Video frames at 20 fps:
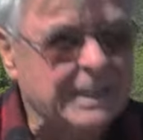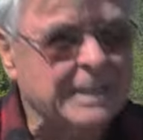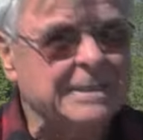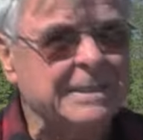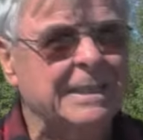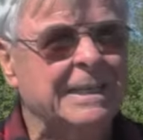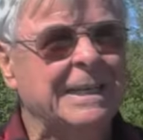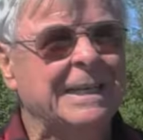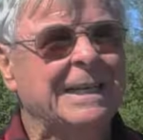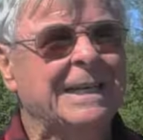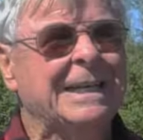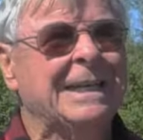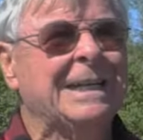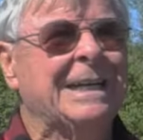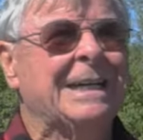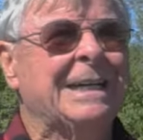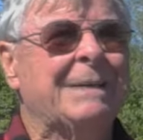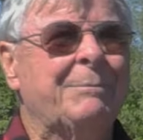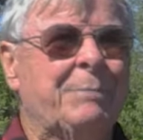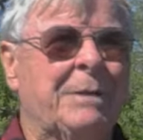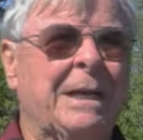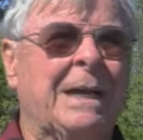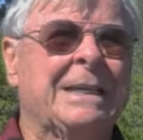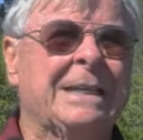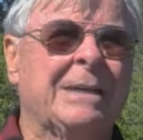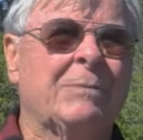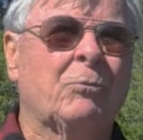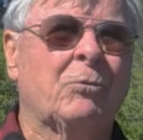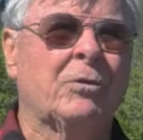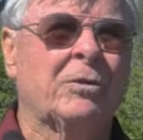I said, but I
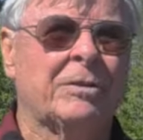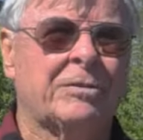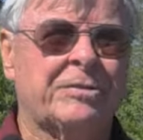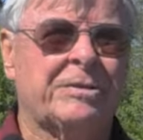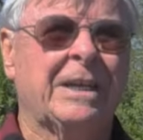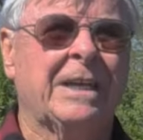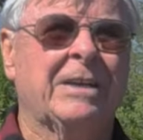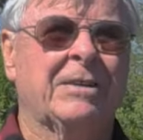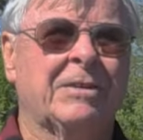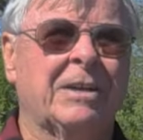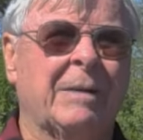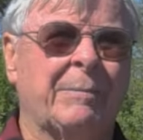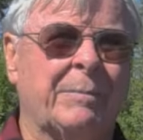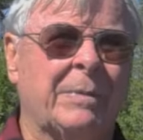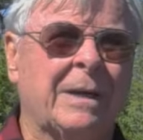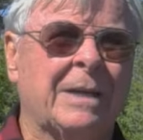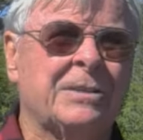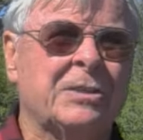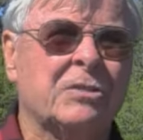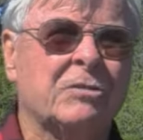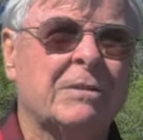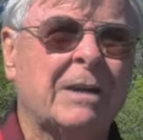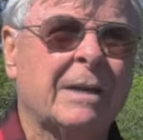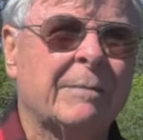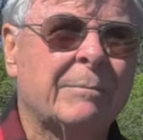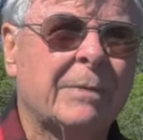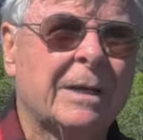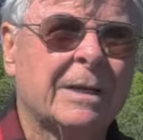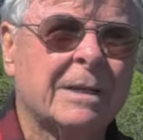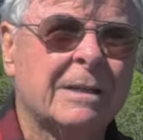didn't want to stand up. I just grabbed
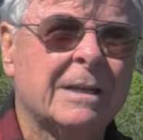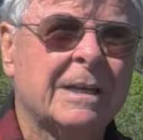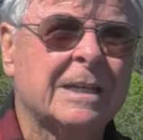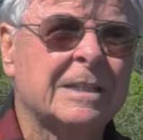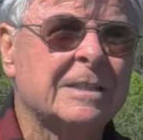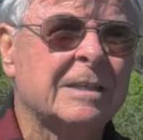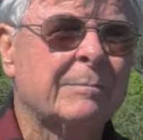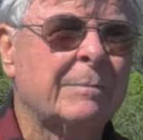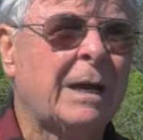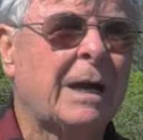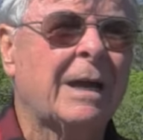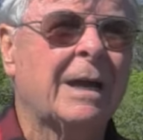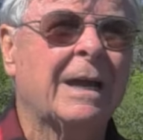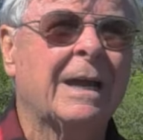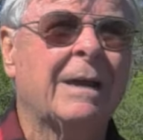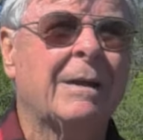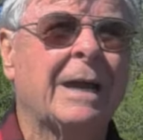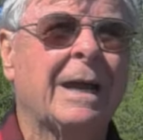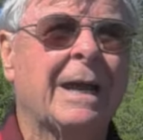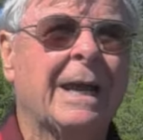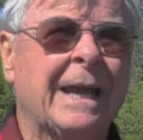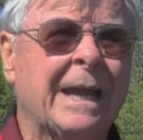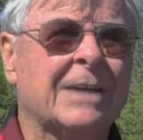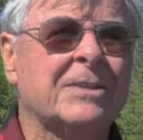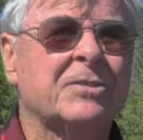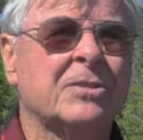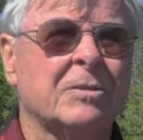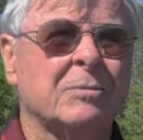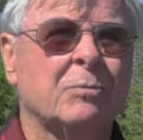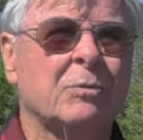him by the legs, and my
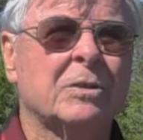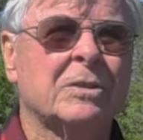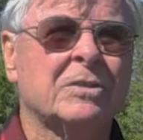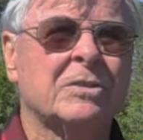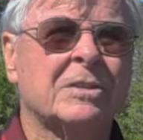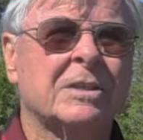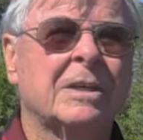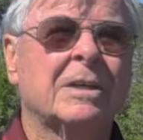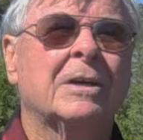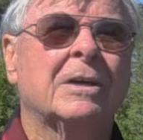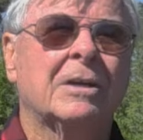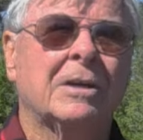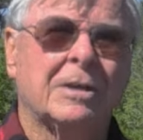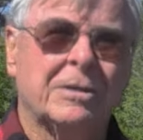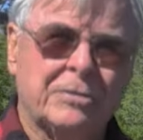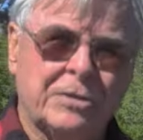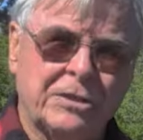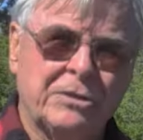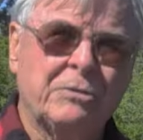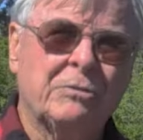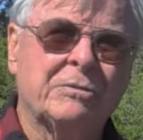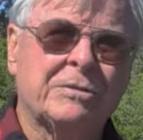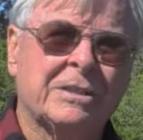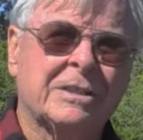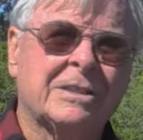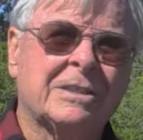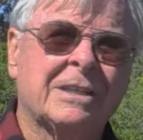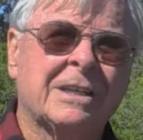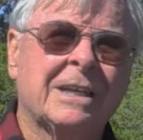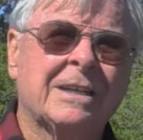action was to use his